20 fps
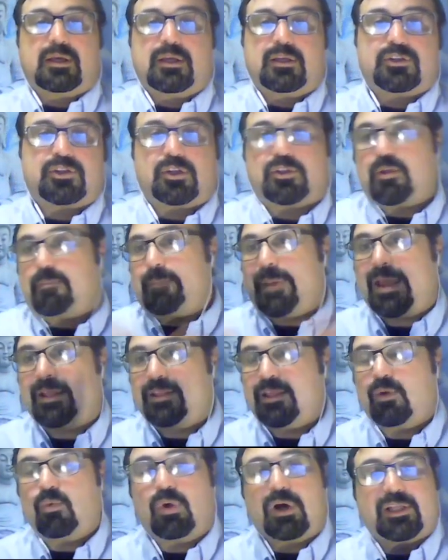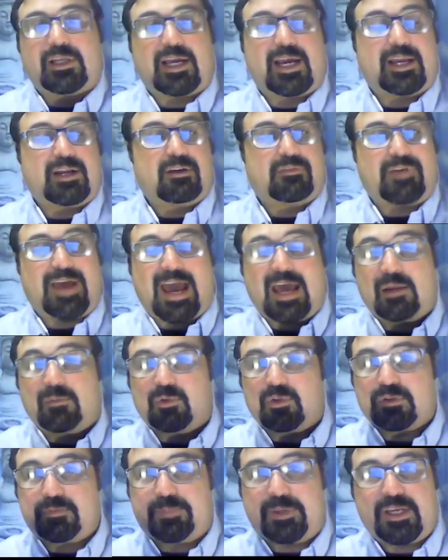So depending what kind of
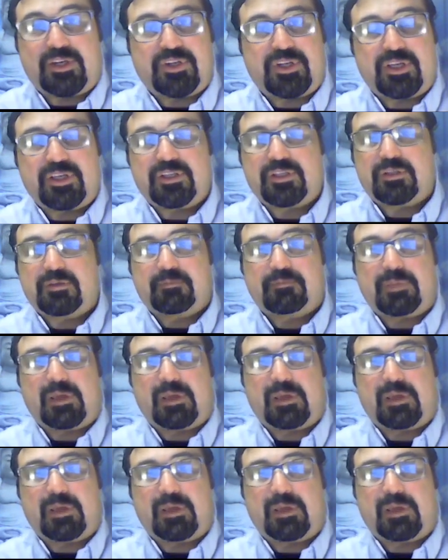animal species